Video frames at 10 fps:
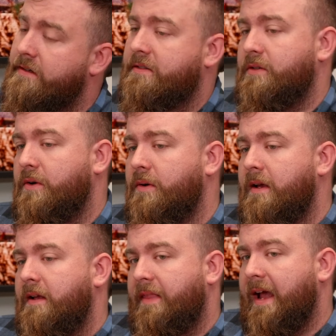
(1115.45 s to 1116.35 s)
So
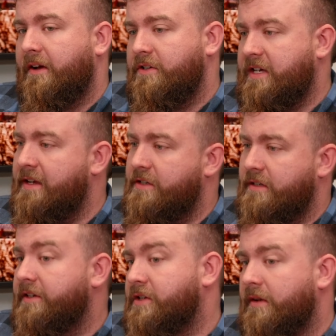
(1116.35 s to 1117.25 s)
that could change
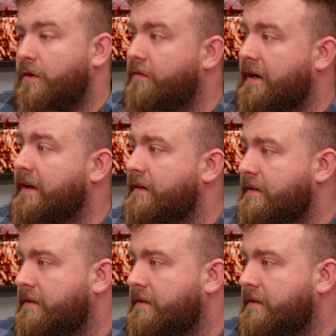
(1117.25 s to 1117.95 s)
literally overnight.